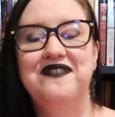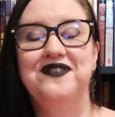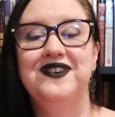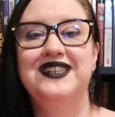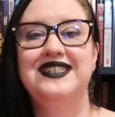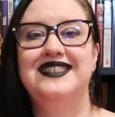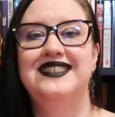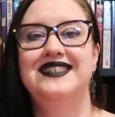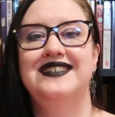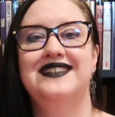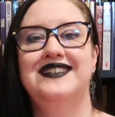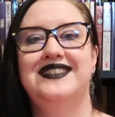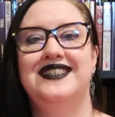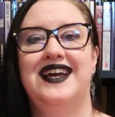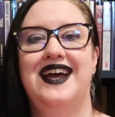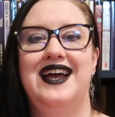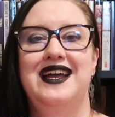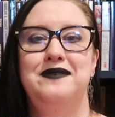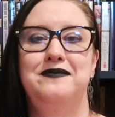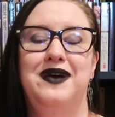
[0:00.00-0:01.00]
every single
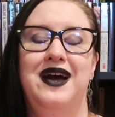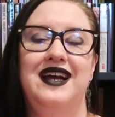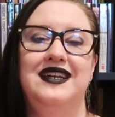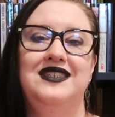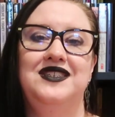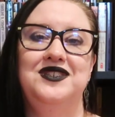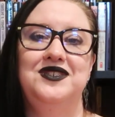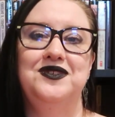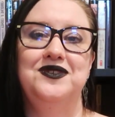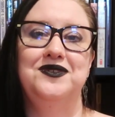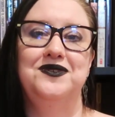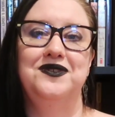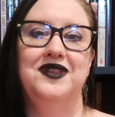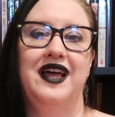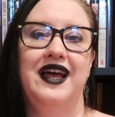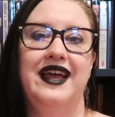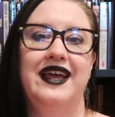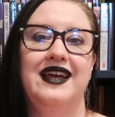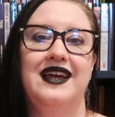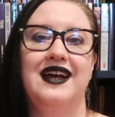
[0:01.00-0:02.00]
time I do
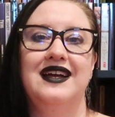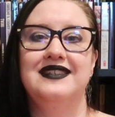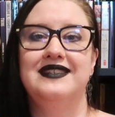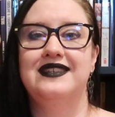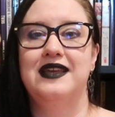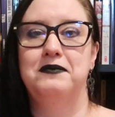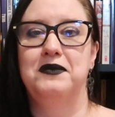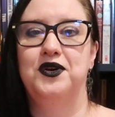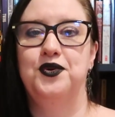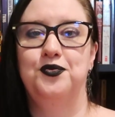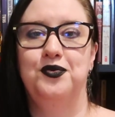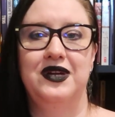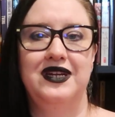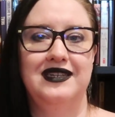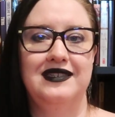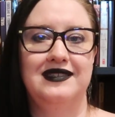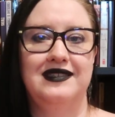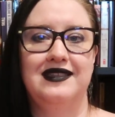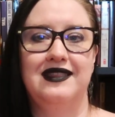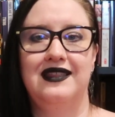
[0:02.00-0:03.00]
like a summer
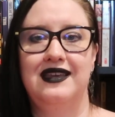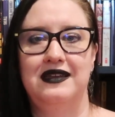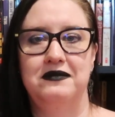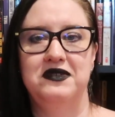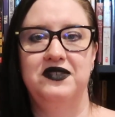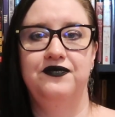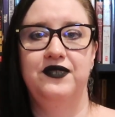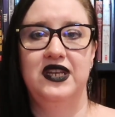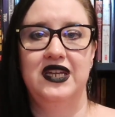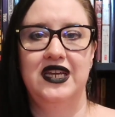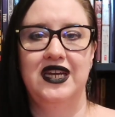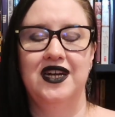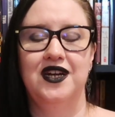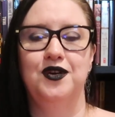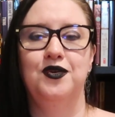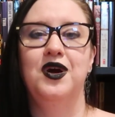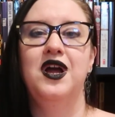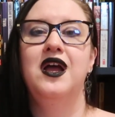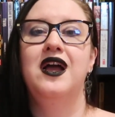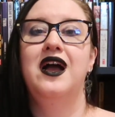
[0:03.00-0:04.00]
reads themed
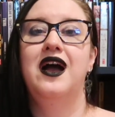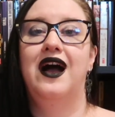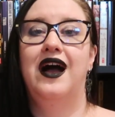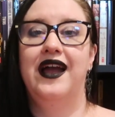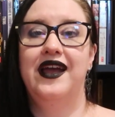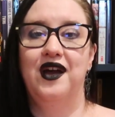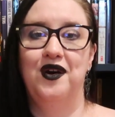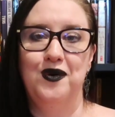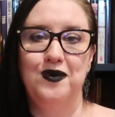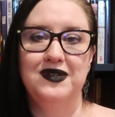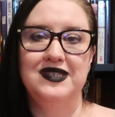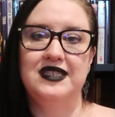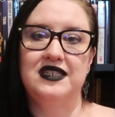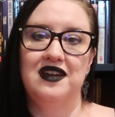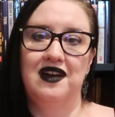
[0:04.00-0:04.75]
video, I always